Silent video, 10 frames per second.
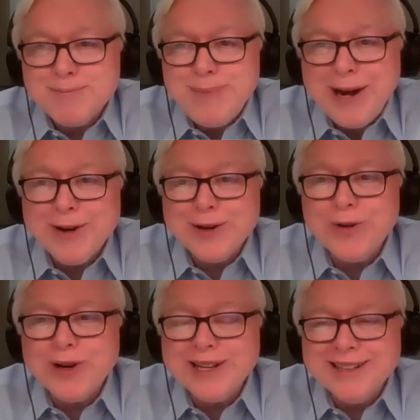
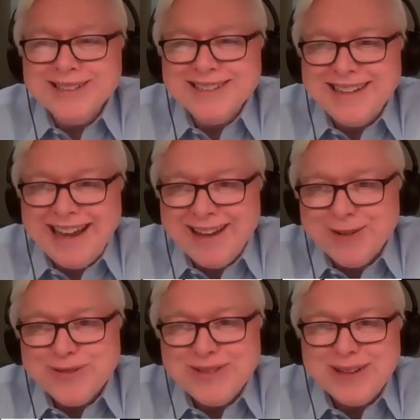paranoia
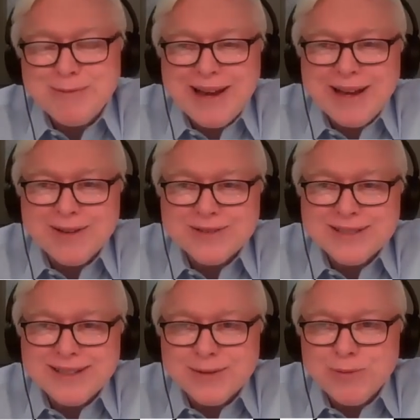now about
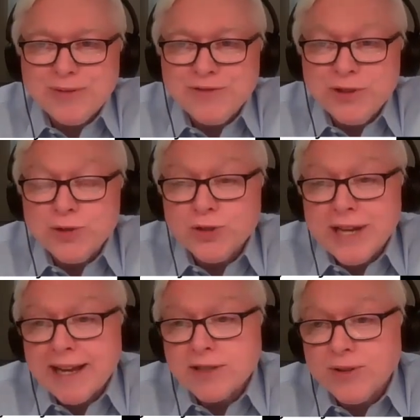what future
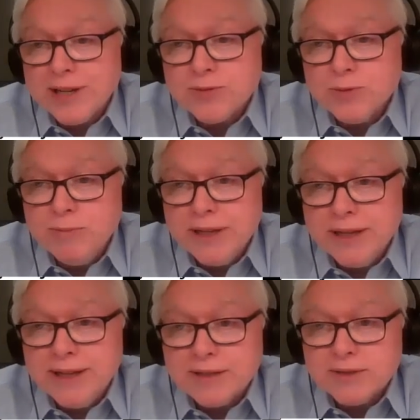tax rates will
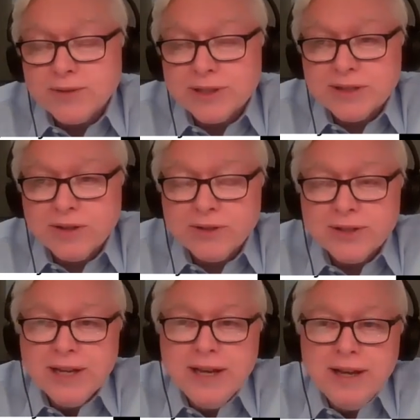be as a
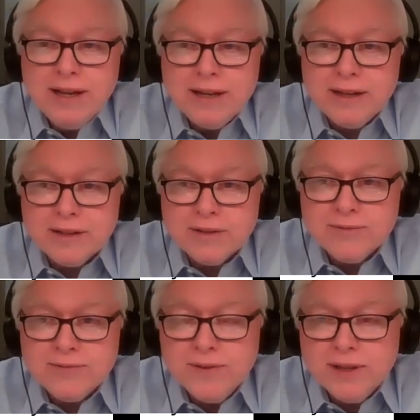result
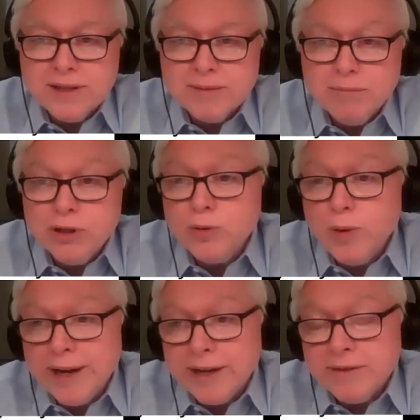of the blue
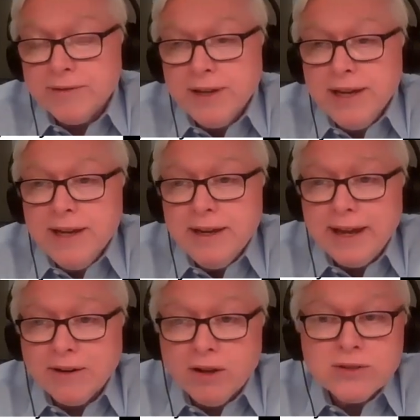wave,
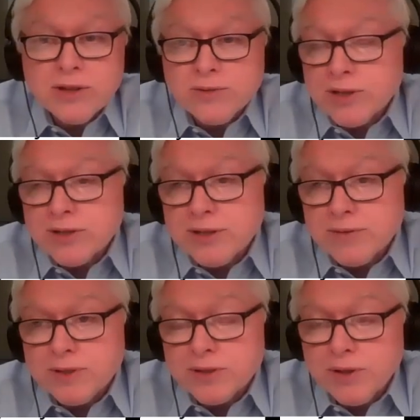and also just a
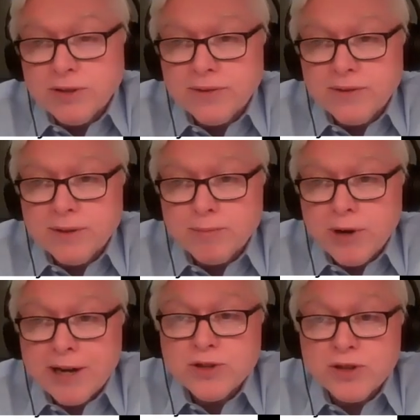result of the
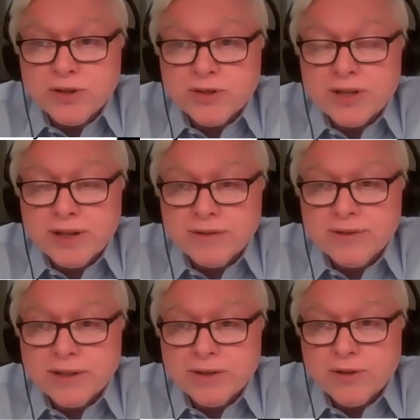pressures of
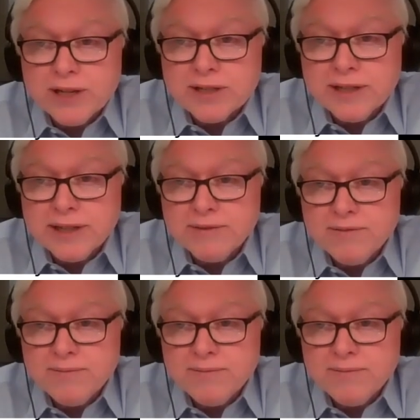increasing